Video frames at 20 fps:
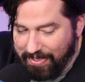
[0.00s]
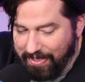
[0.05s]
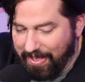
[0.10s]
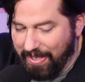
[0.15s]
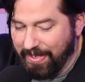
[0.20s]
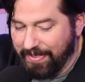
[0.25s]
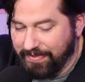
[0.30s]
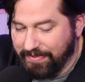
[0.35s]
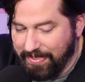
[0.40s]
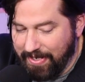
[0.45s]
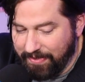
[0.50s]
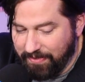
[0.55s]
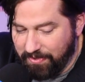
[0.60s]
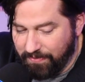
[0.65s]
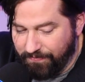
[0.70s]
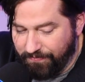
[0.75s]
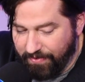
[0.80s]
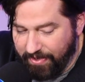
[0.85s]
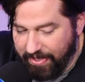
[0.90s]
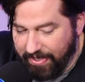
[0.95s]

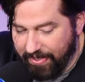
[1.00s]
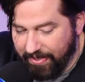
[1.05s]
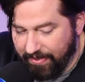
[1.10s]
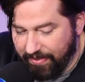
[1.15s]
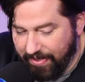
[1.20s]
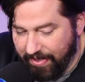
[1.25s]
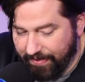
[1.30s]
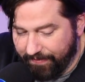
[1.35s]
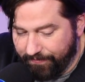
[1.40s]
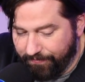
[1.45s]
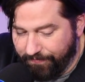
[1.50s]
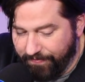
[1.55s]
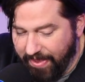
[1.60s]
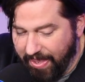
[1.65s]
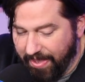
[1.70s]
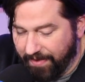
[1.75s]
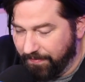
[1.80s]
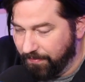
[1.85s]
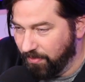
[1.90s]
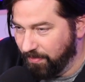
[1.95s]
identify as
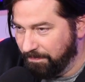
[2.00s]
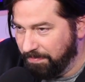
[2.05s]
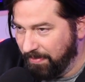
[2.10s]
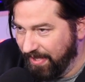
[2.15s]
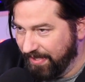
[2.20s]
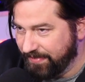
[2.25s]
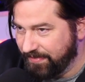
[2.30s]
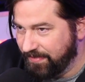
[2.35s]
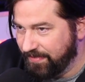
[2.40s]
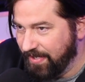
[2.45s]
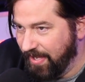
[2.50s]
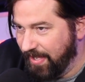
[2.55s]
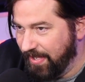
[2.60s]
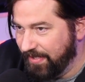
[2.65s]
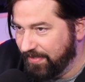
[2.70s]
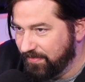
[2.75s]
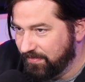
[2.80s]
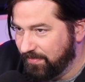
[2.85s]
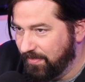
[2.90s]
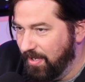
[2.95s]
fat or plus
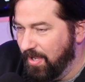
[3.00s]
sized.